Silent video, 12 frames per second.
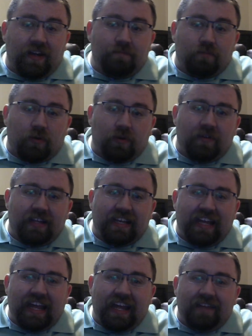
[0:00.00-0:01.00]
brew
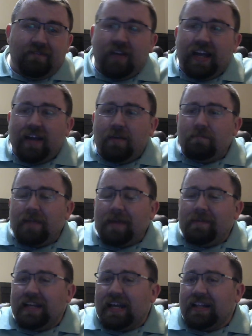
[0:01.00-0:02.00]
that, while
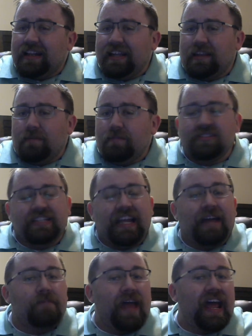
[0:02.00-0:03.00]
maybe not like the most
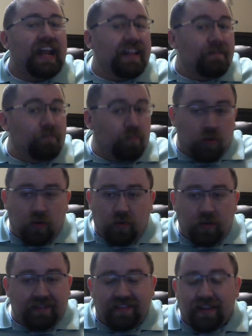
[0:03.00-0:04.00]
competitive
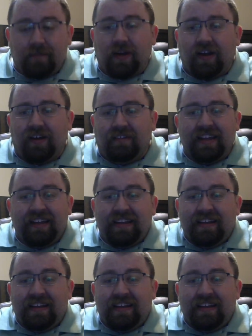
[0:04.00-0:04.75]
brew at them all,